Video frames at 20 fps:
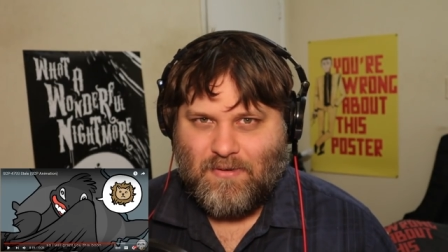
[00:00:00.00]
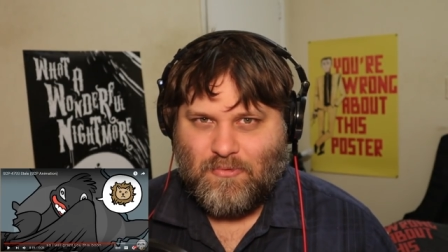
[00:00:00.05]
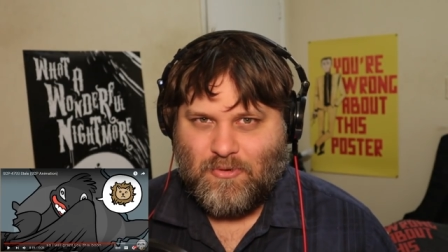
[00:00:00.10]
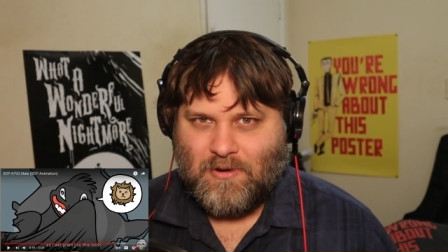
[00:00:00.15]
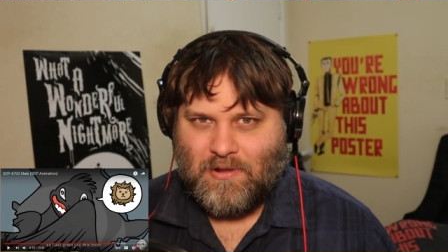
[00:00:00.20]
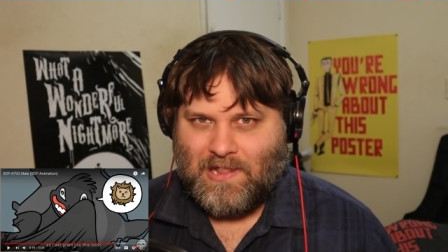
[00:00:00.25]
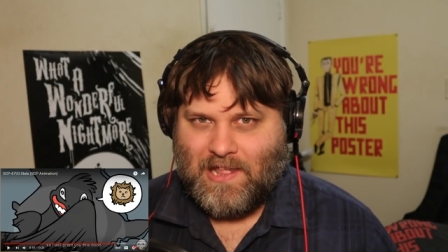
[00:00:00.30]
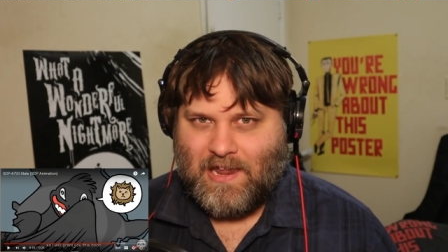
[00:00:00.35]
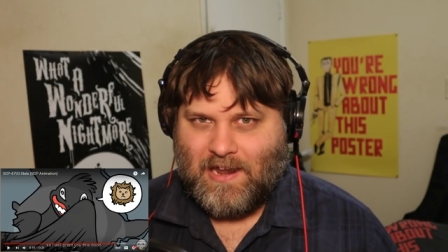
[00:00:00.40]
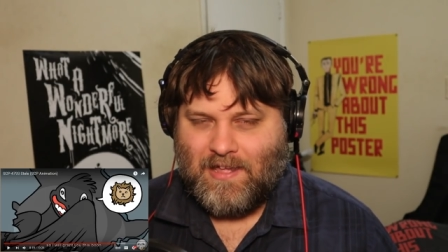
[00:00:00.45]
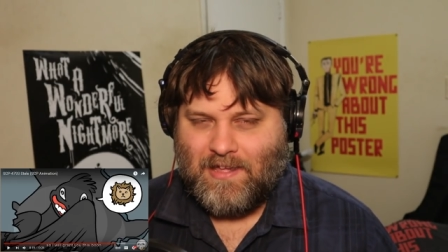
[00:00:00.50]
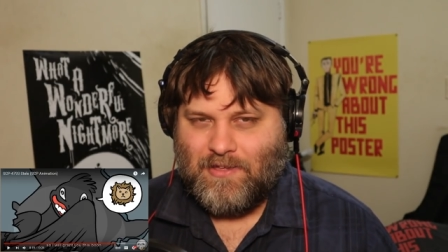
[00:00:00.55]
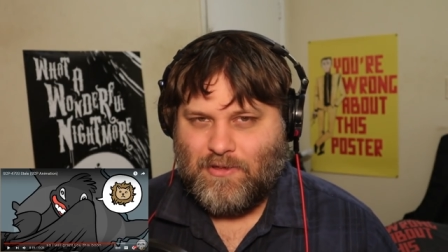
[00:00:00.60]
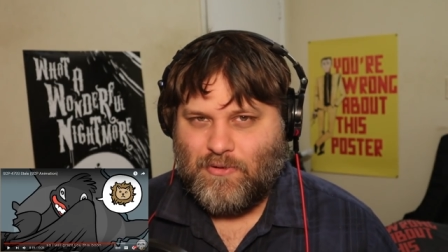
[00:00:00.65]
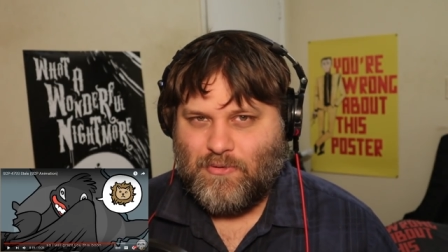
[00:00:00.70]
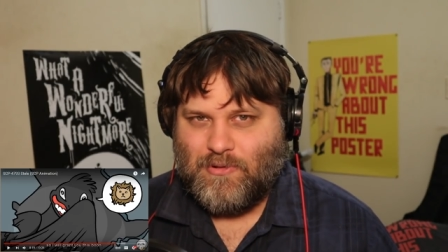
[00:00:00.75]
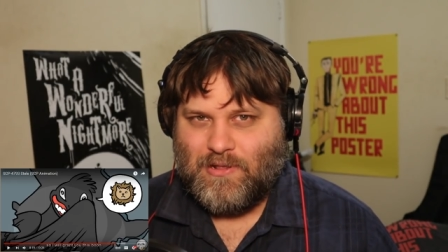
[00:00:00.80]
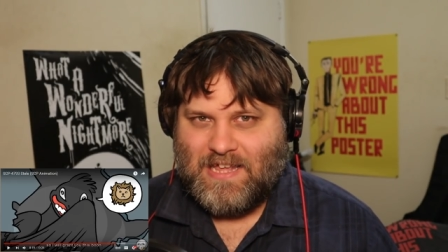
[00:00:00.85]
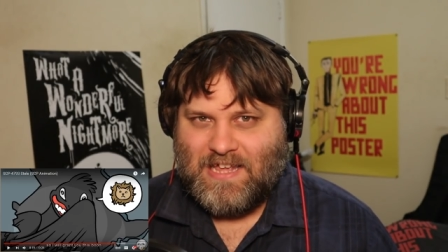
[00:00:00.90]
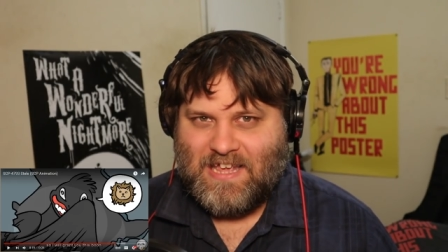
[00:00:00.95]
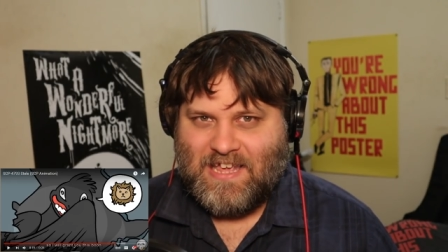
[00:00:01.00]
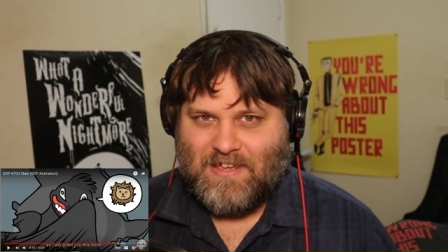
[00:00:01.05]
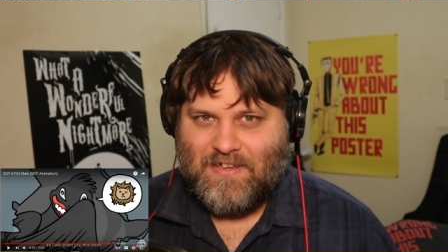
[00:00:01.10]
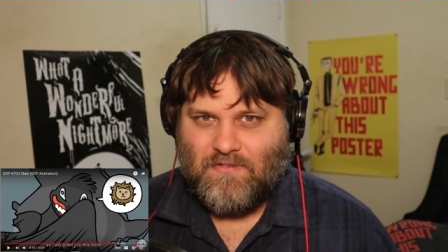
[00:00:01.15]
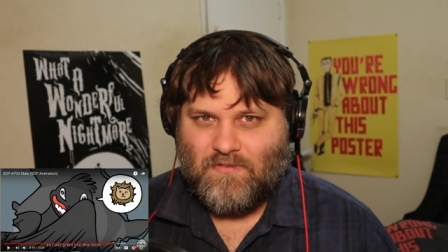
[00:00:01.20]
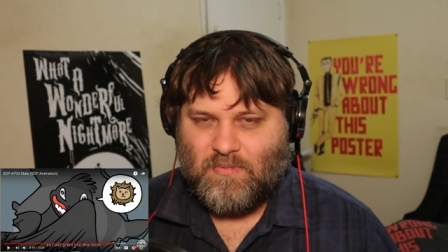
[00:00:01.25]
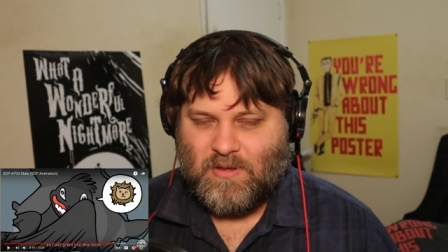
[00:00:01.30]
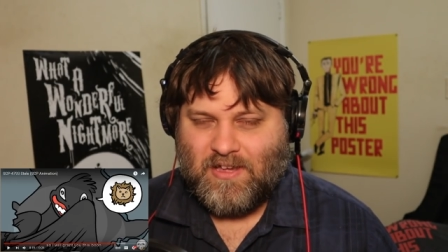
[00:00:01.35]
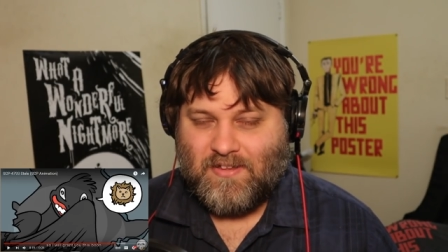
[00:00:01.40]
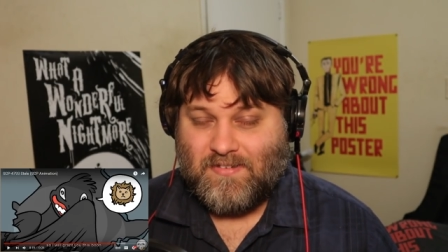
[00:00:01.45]
we're letting you
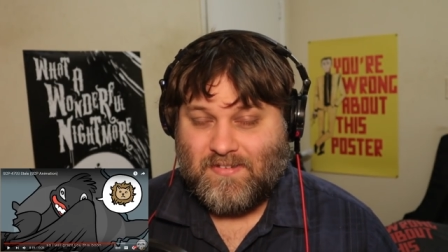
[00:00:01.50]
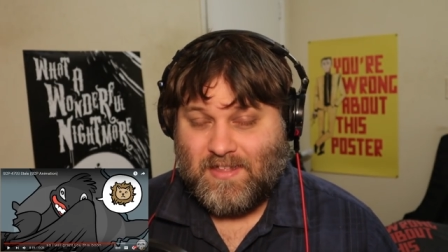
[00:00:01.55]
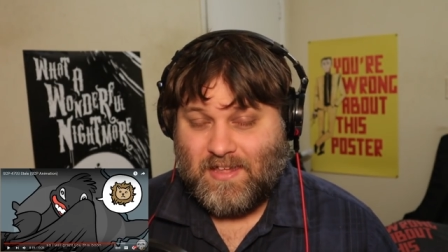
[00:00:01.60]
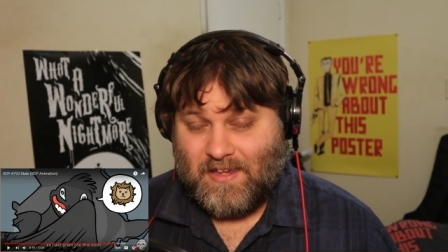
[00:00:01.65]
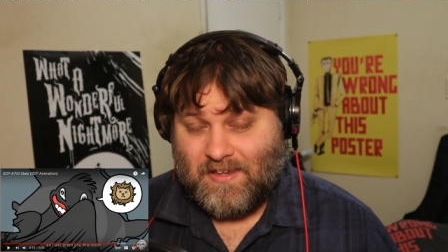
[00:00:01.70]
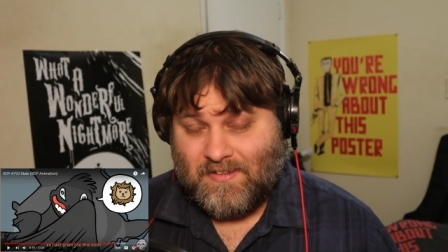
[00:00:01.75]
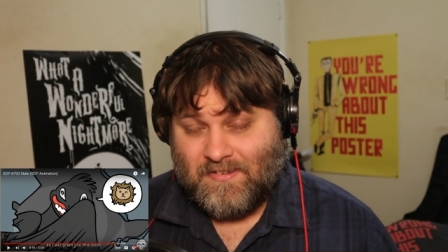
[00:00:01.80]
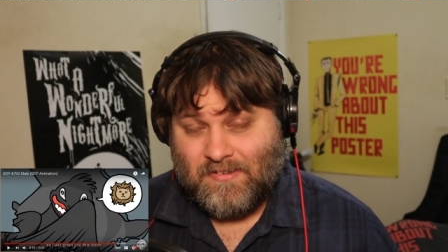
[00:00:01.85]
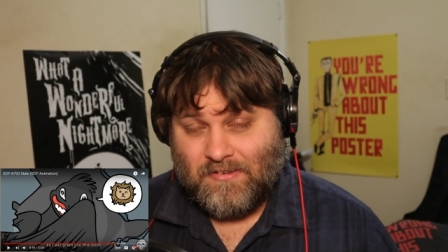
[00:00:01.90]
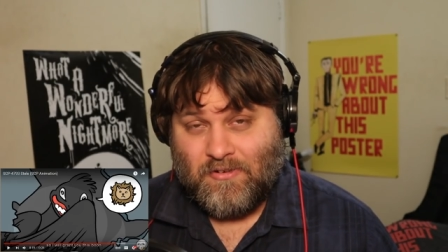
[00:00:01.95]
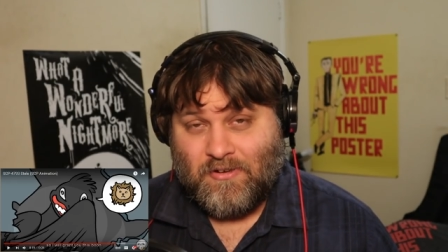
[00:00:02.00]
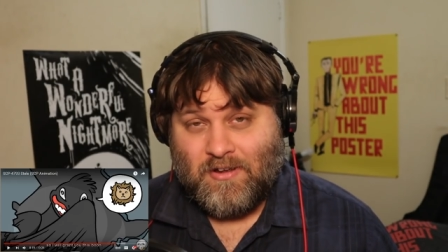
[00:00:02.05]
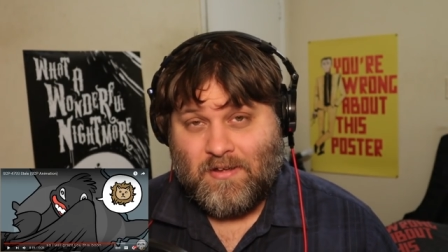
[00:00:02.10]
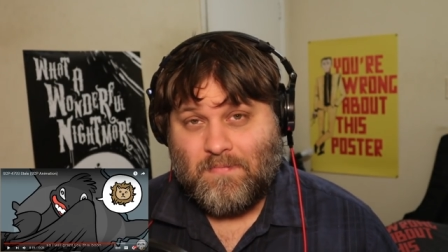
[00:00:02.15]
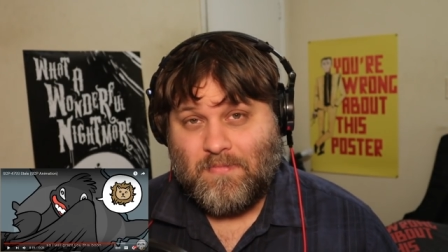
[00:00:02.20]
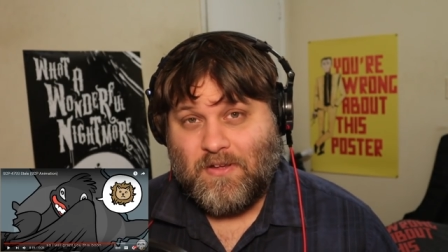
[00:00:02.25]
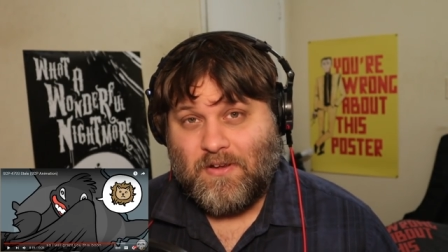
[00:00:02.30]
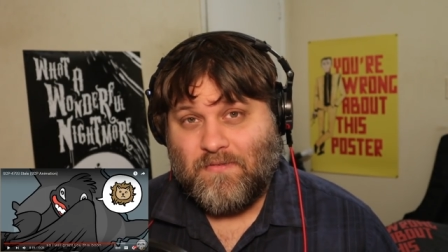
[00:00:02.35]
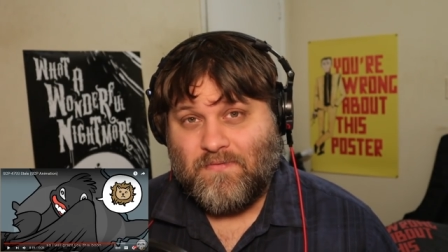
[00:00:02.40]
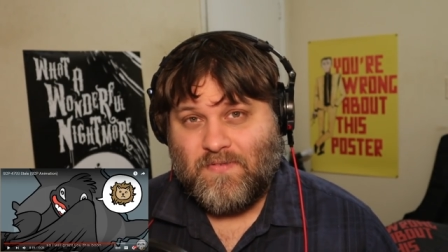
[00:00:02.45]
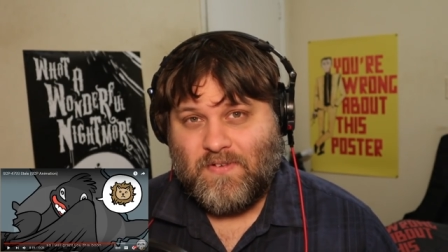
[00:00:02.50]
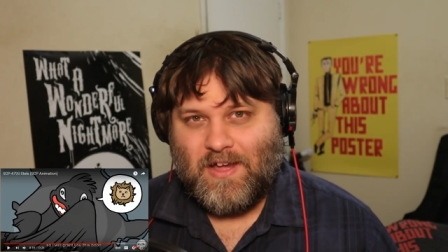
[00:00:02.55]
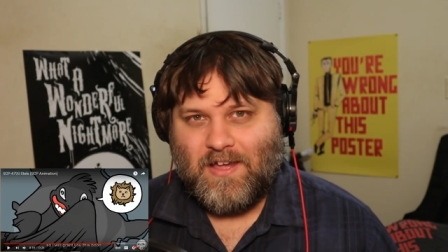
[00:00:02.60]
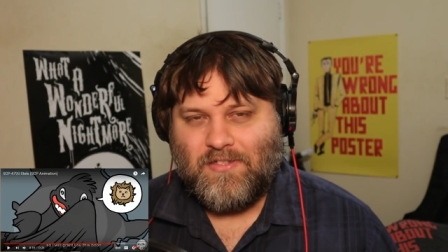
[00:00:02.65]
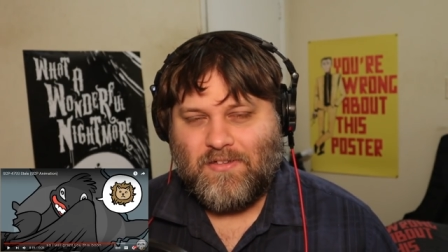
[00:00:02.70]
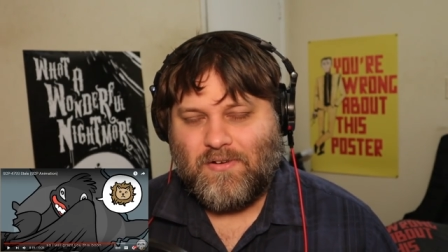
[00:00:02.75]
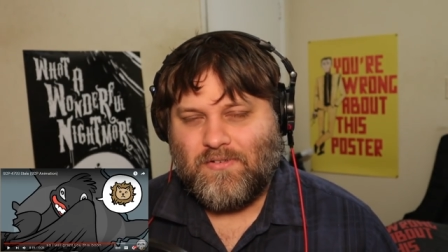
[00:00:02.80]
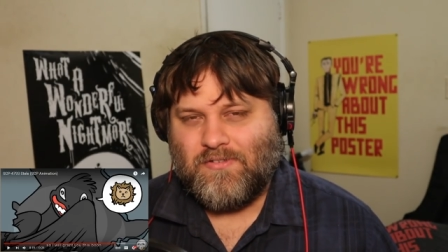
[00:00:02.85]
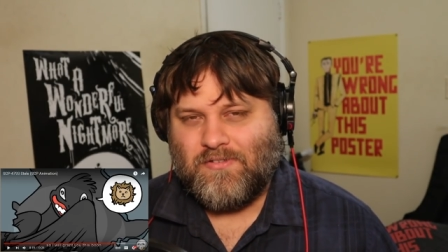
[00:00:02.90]
leave because they consider him their father.